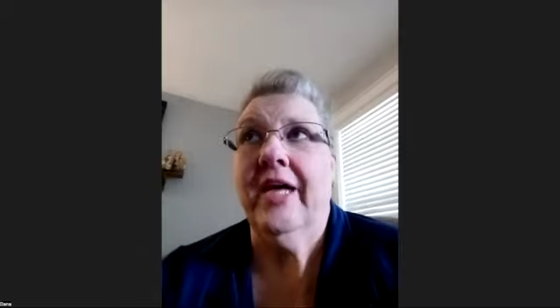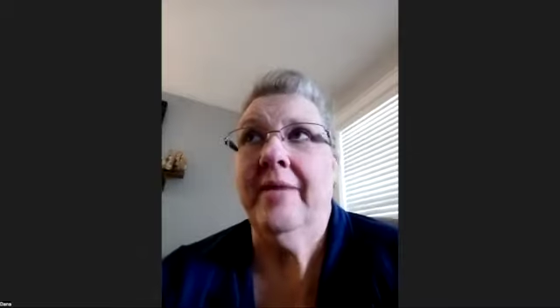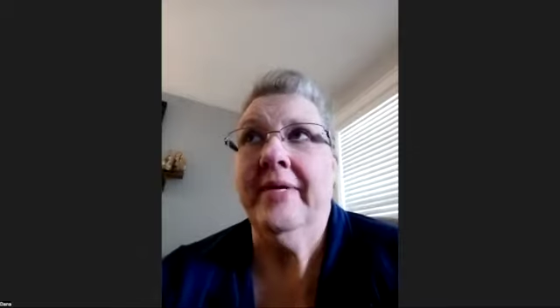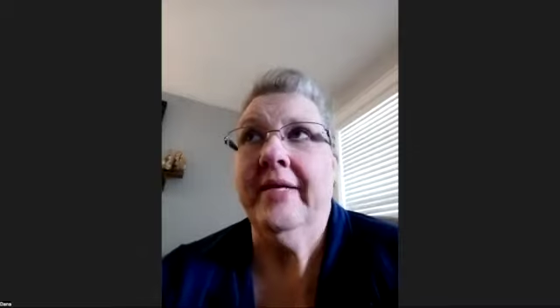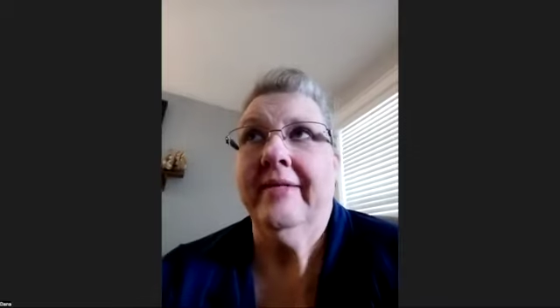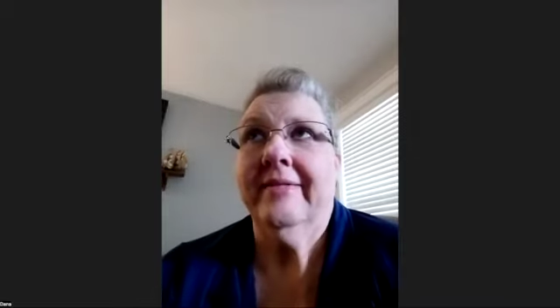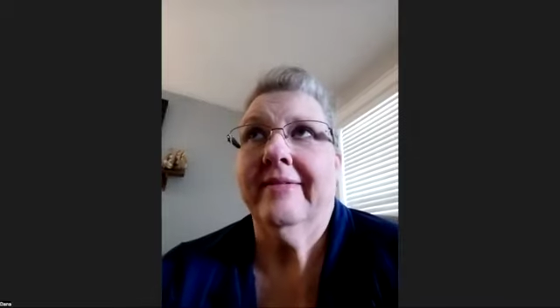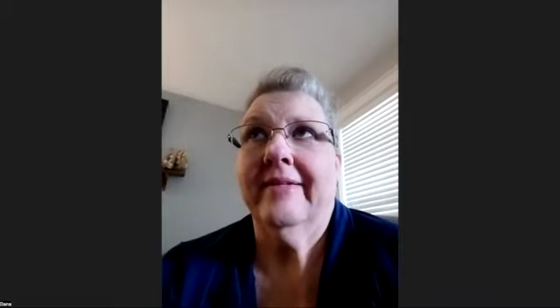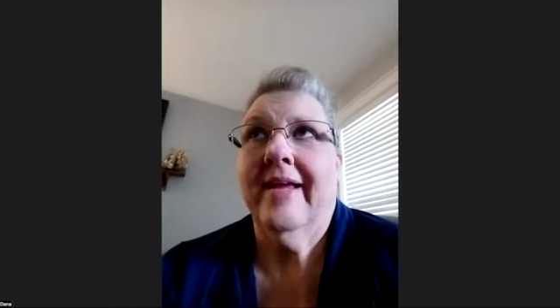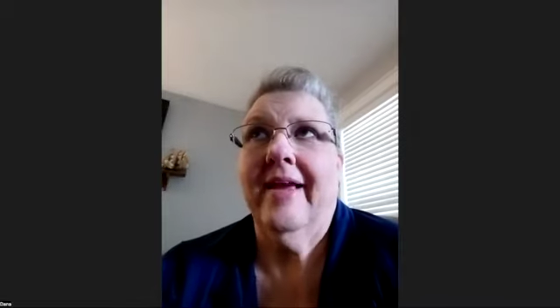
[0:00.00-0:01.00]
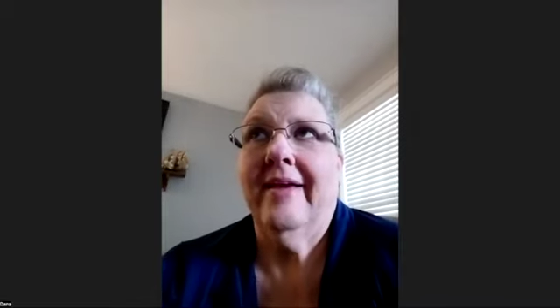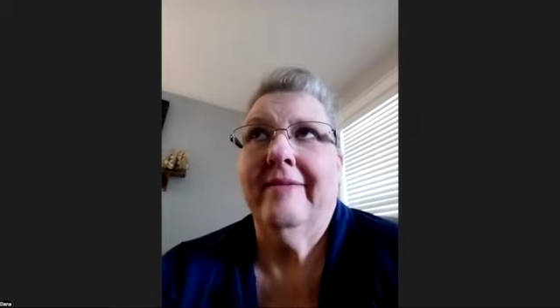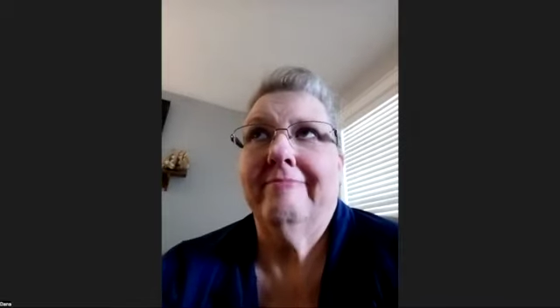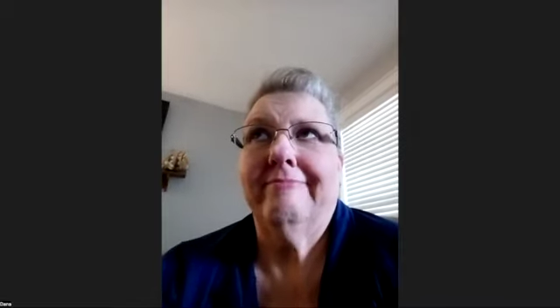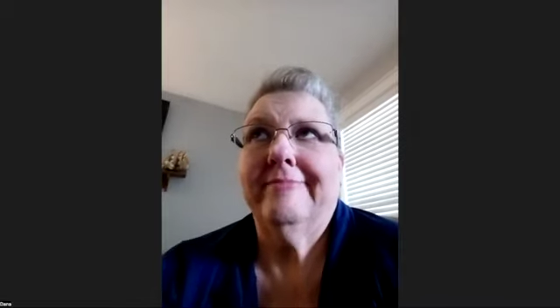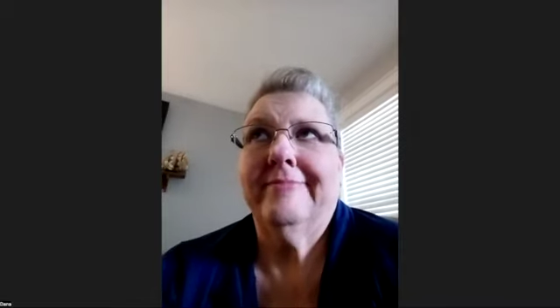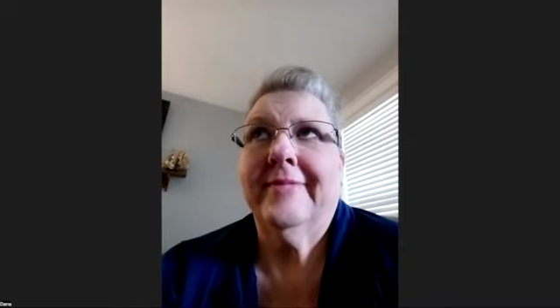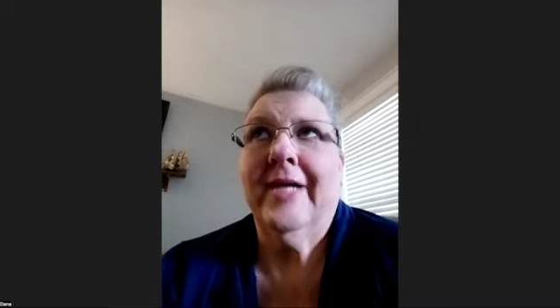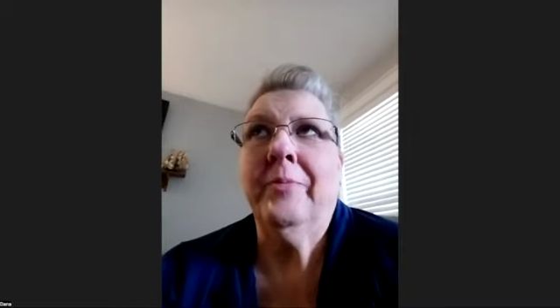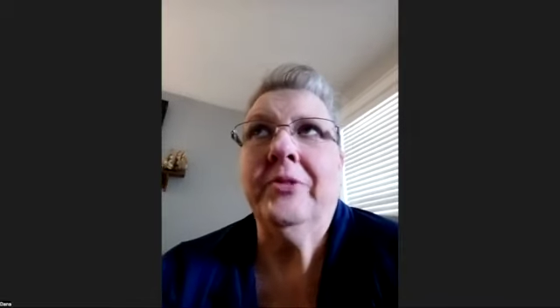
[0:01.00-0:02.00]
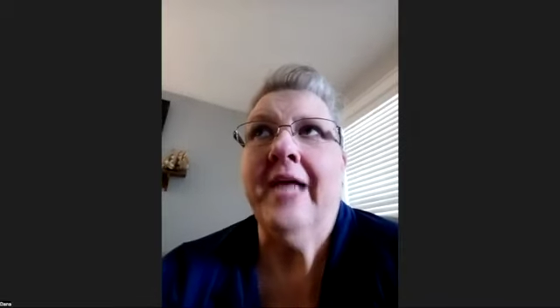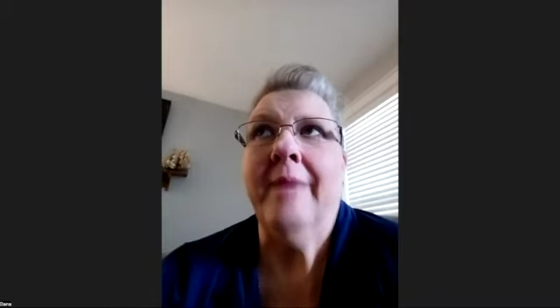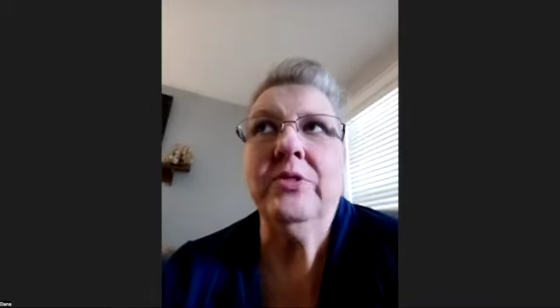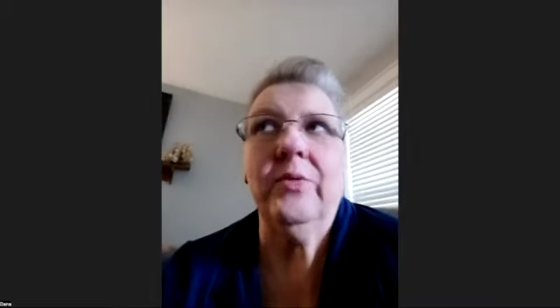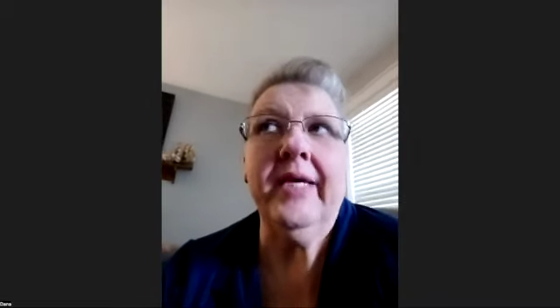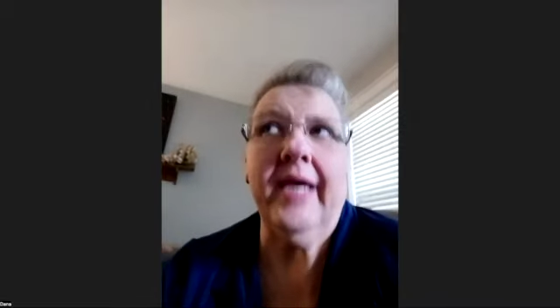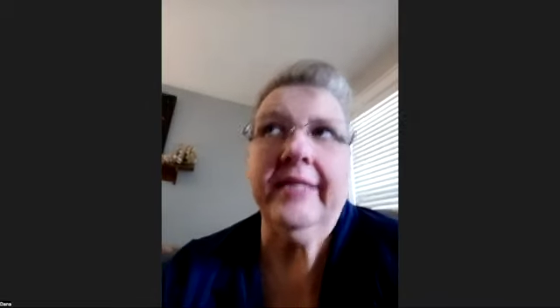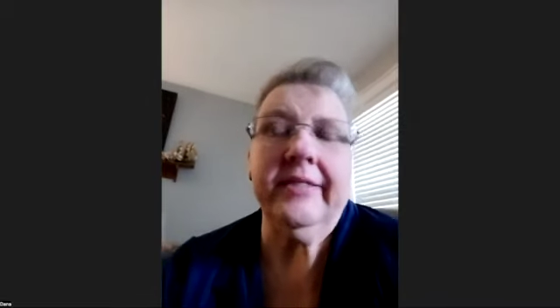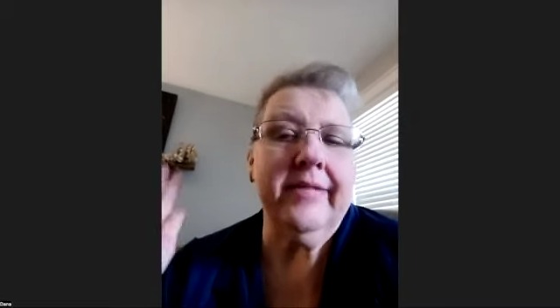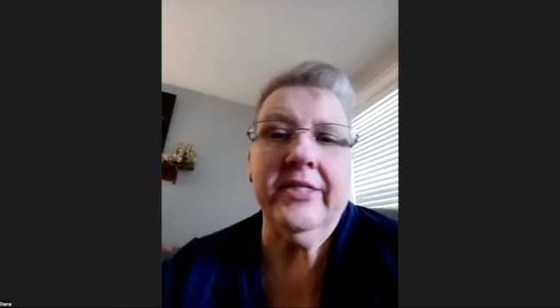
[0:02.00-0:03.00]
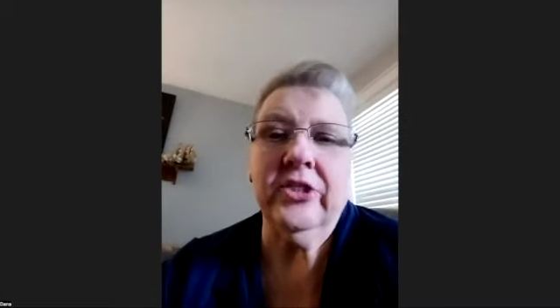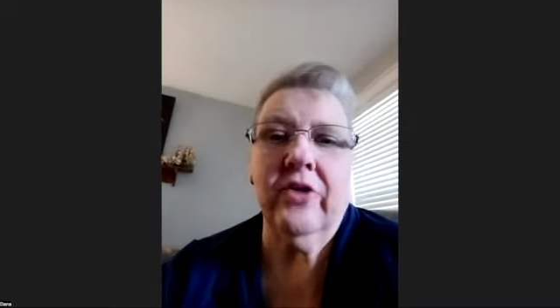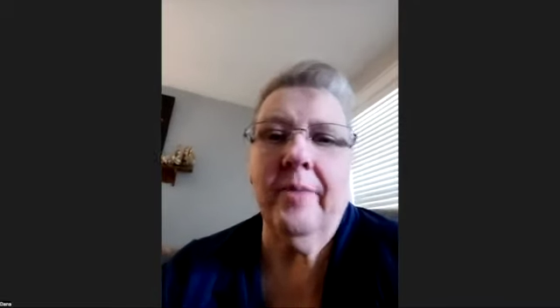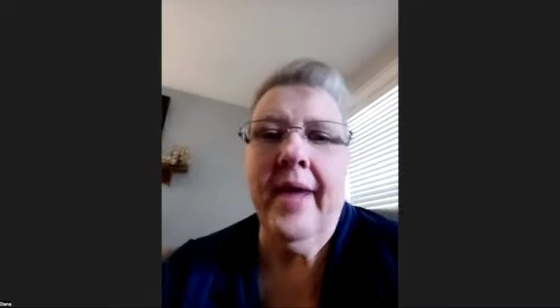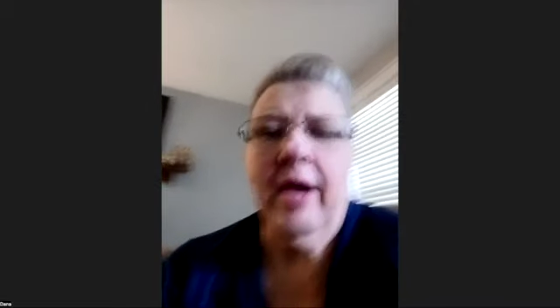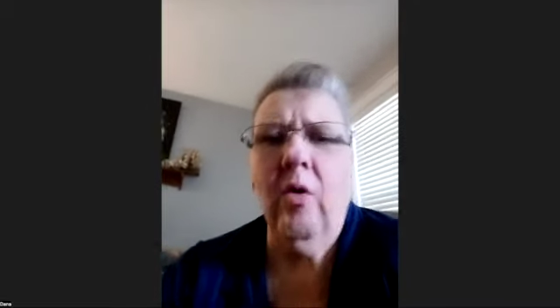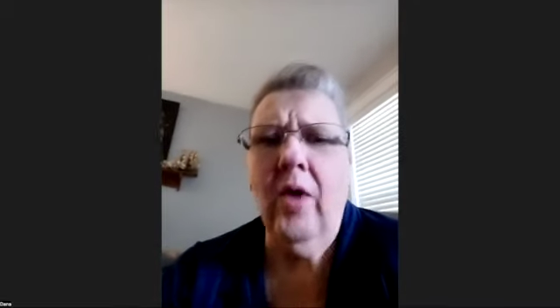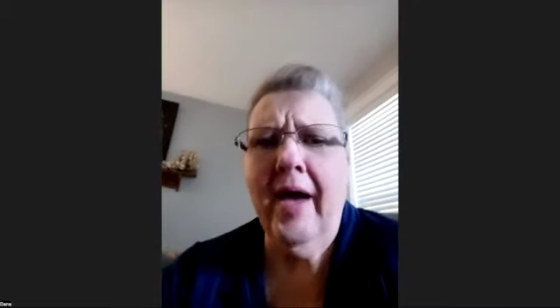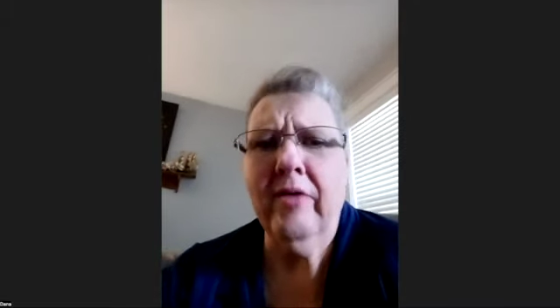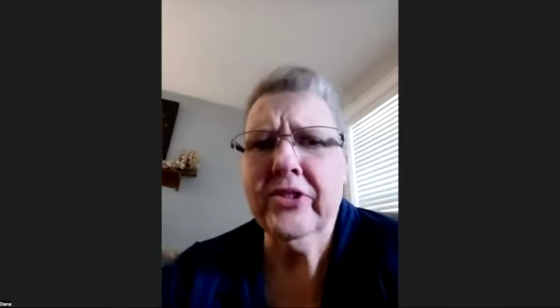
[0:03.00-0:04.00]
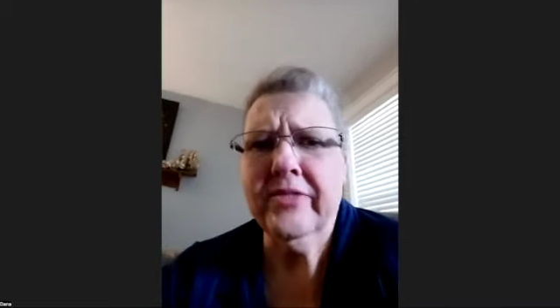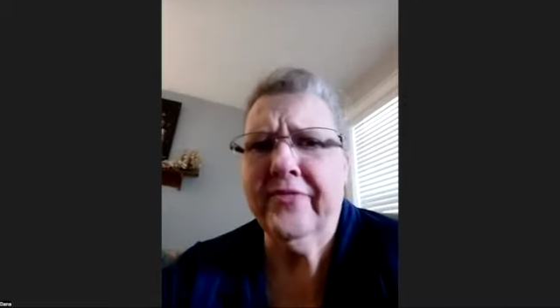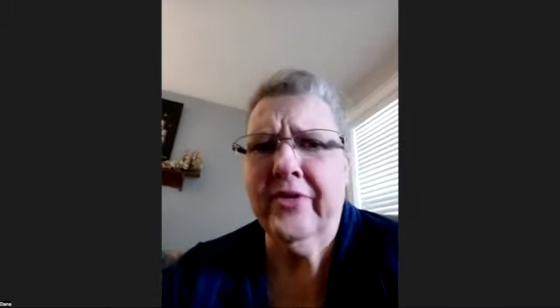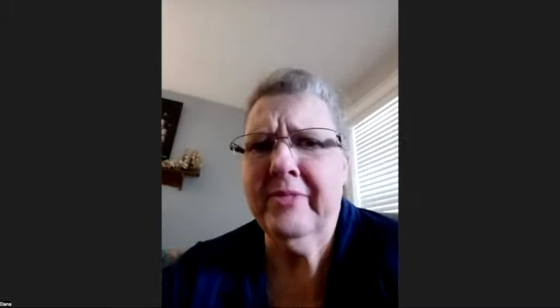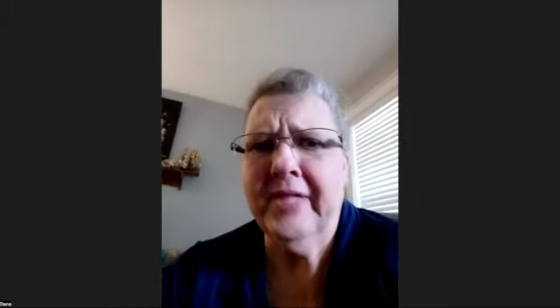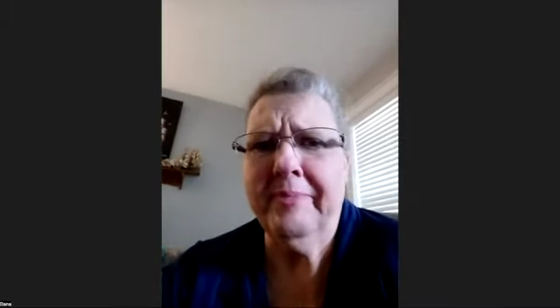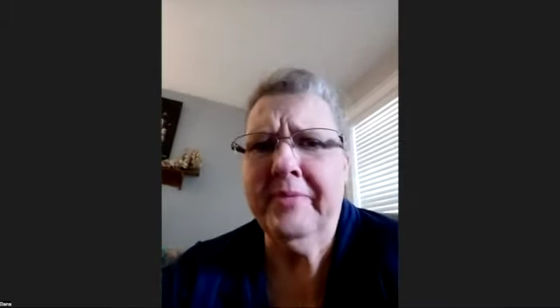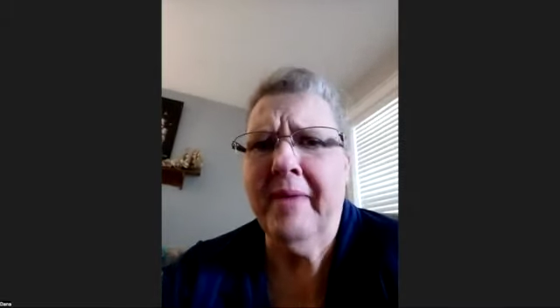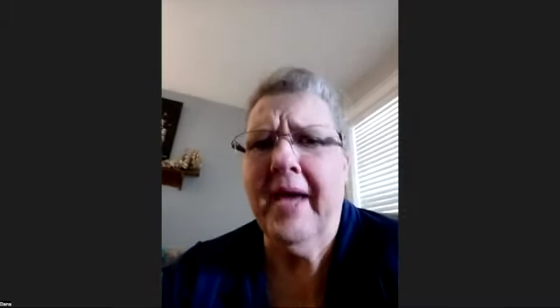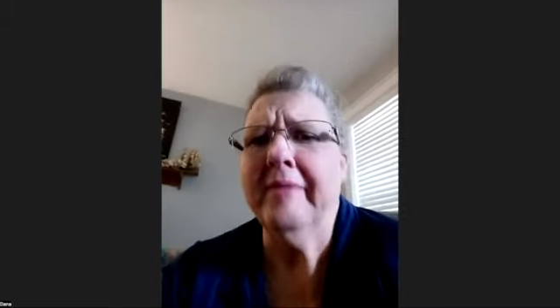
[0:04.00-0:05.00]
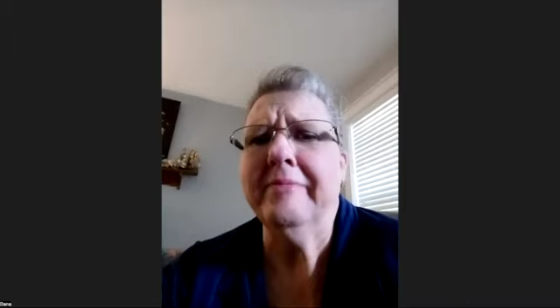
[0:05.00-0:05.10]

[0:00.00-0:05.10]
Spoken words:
I mean, a couple times a week, I scrub my whole house from top to bottom,